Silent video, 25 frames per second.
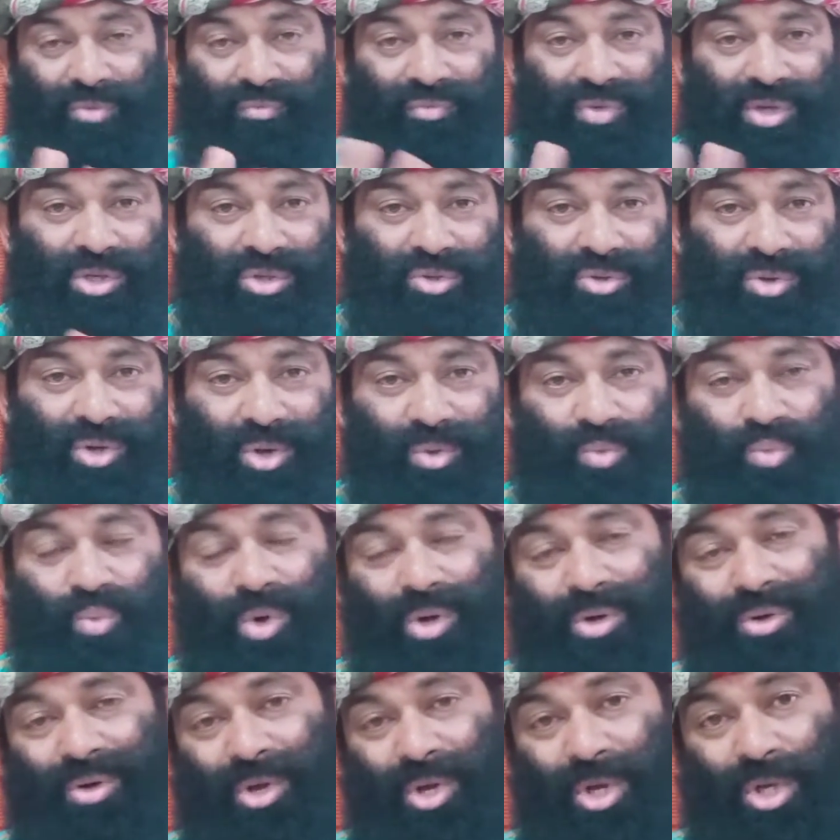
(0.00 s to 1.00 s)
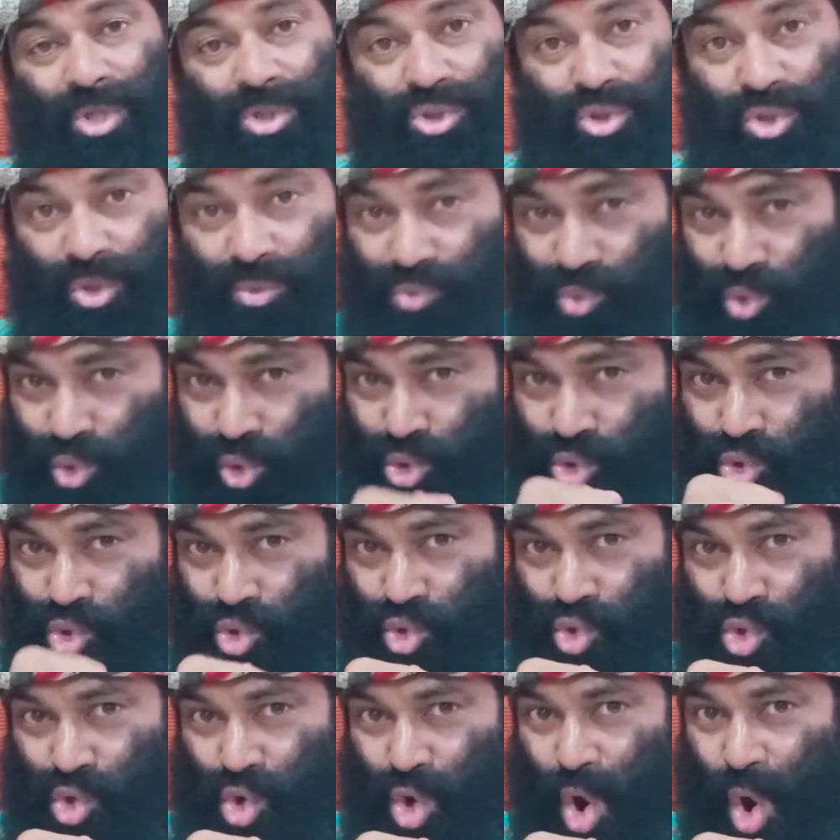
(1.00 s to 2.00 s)
We do not want so
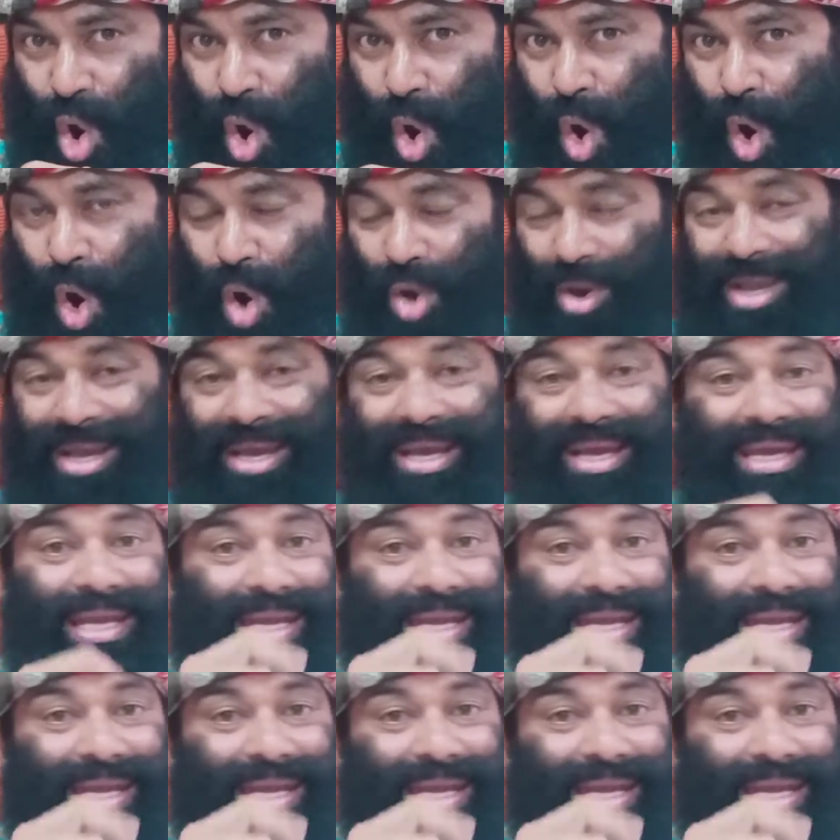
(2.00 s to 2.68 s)
strong.